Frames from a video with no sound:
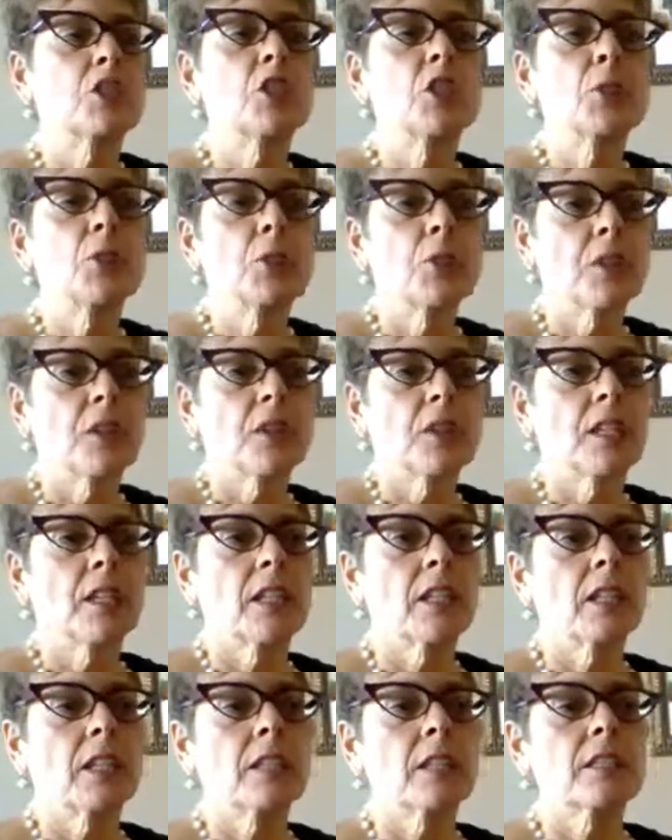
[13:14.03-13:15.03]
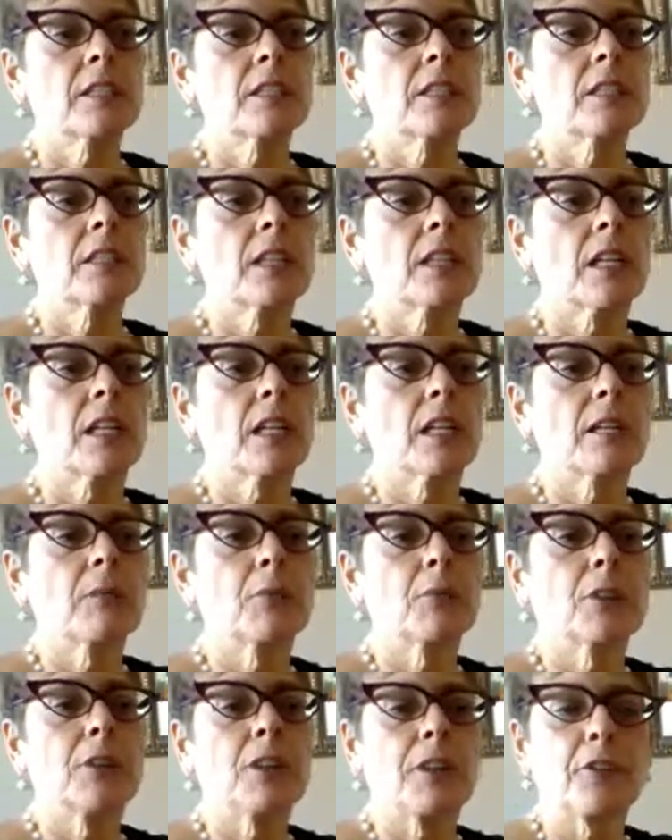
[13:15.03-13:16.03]
do things
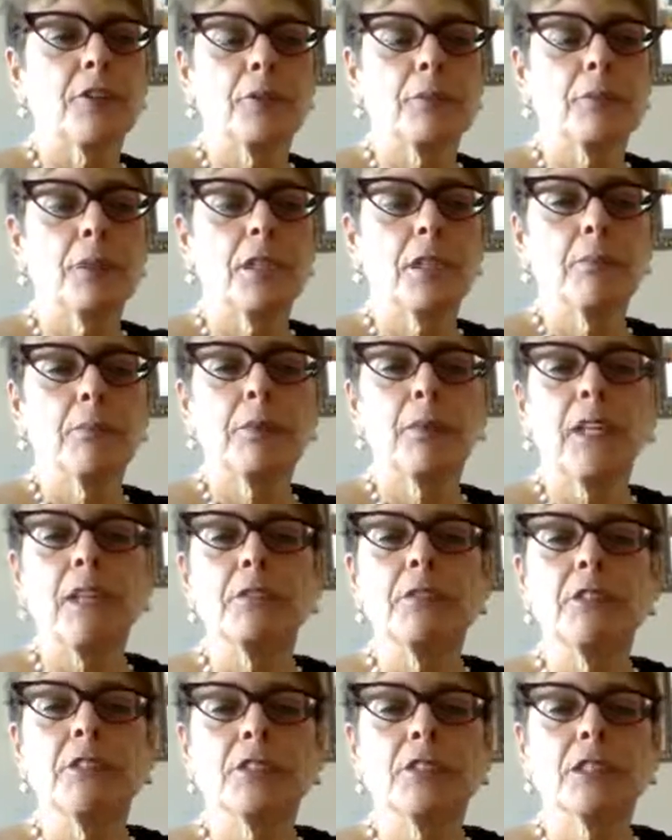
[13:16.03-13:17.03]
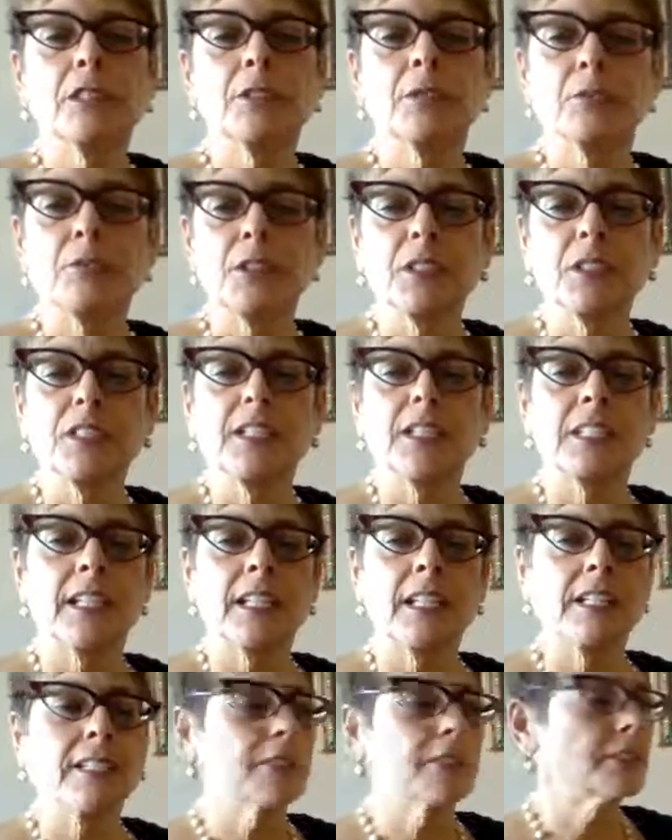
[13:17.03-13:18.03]
with other people. I was just really
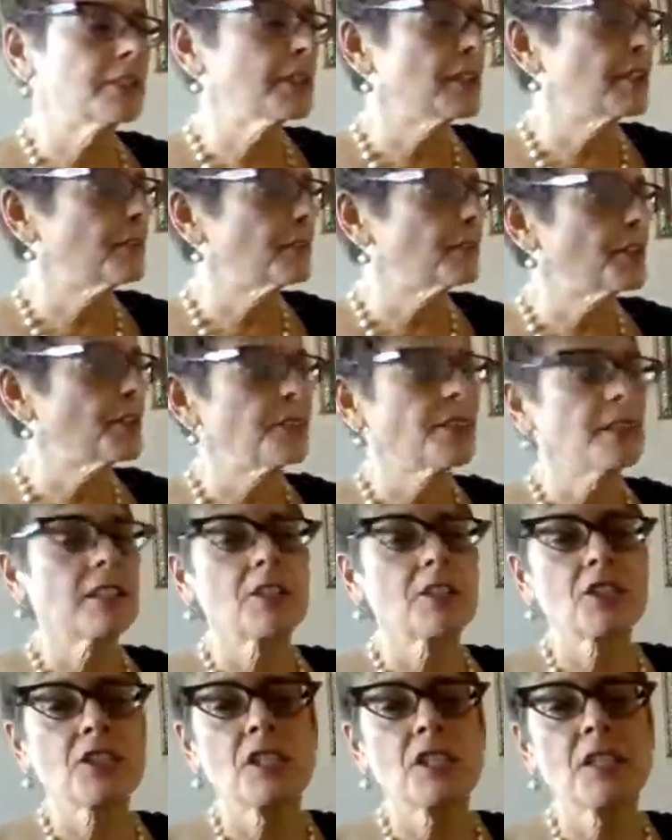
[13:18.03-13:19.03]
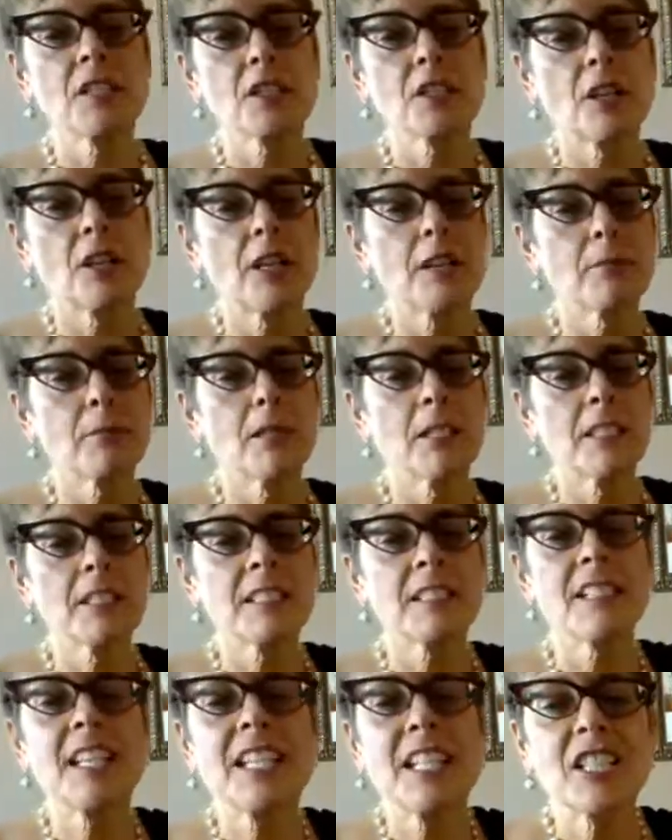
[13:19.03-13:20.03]
tired. And one thing she's taught me
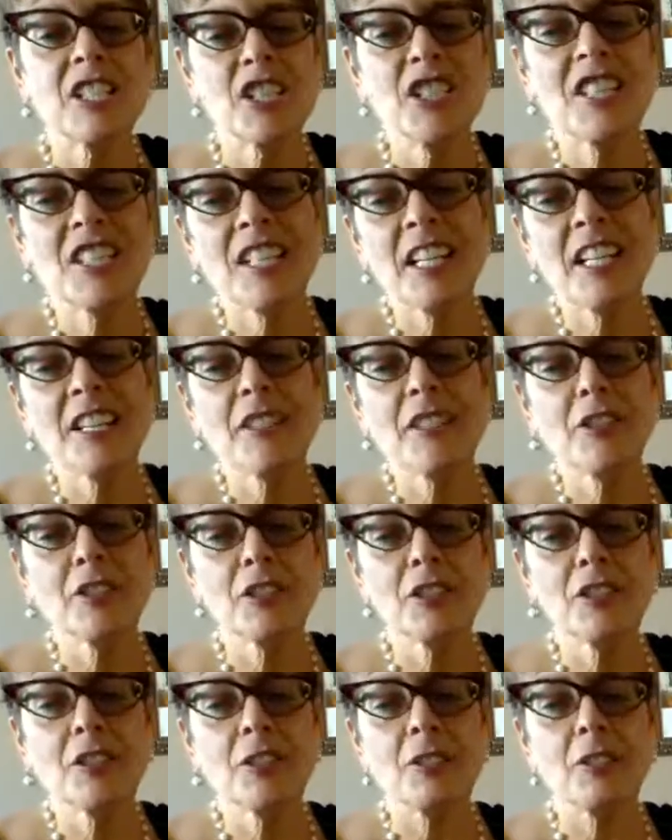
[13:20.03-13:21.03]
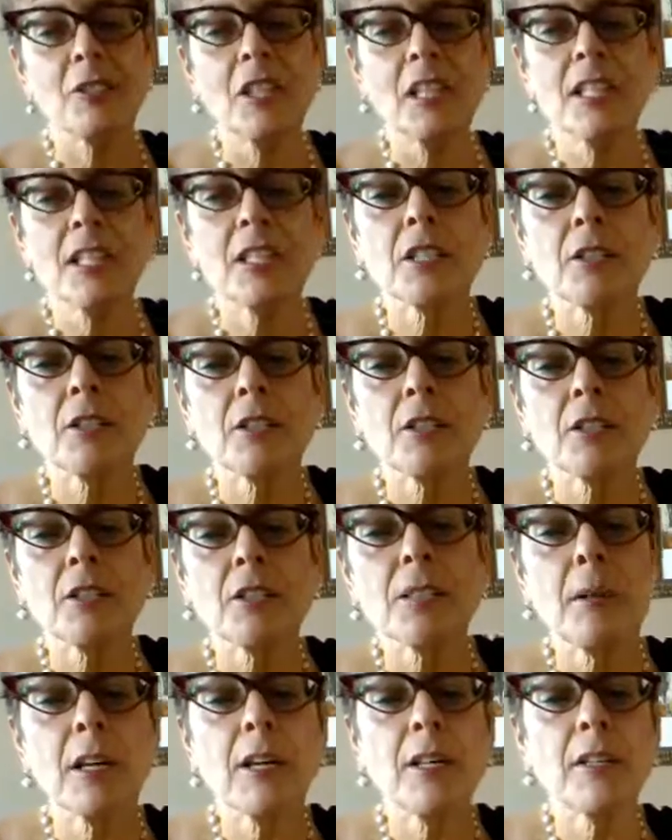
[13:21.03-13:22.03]
is she's tired too. So
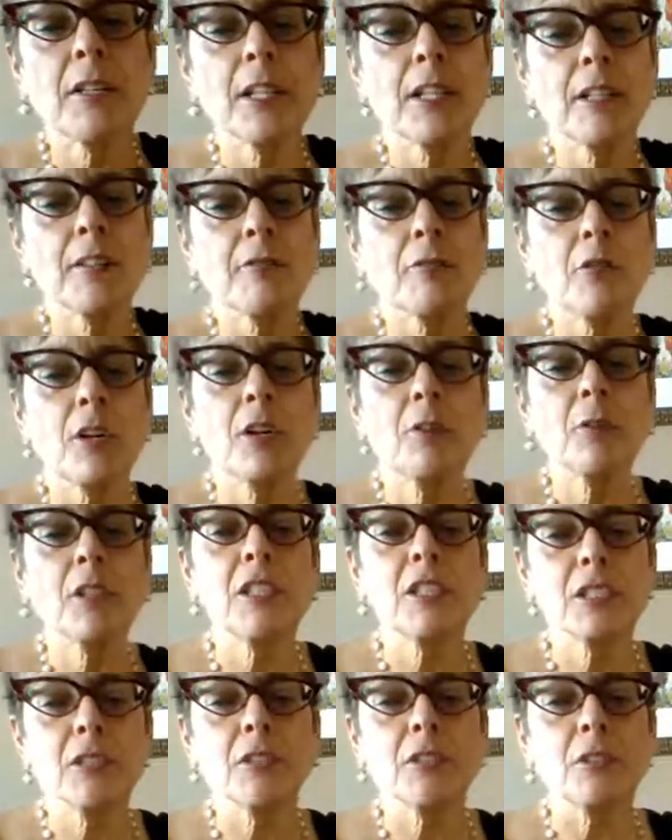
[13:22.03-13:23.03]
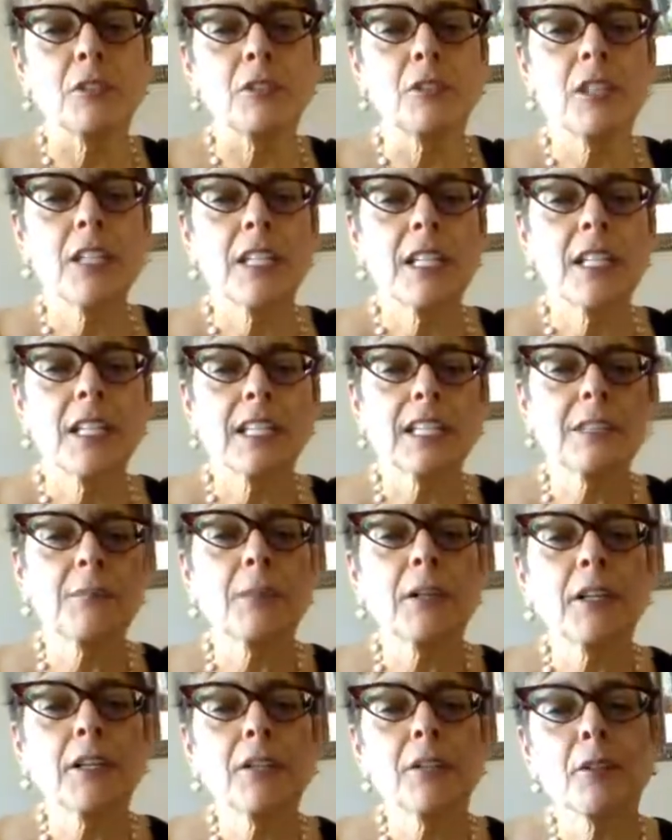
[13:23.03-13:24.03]
it's part of what we do. It's
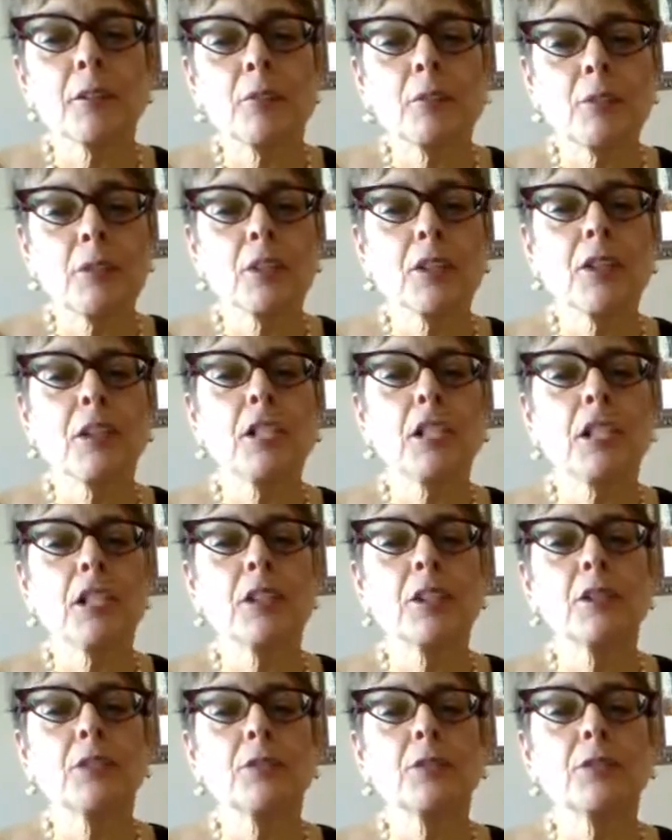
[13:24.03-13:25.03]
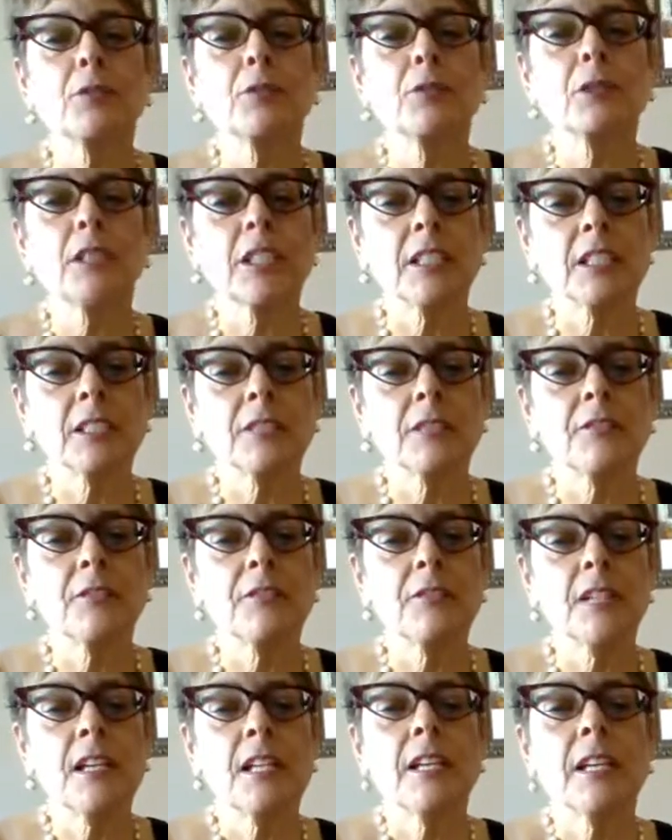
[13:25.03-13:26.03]
part of the work, you give.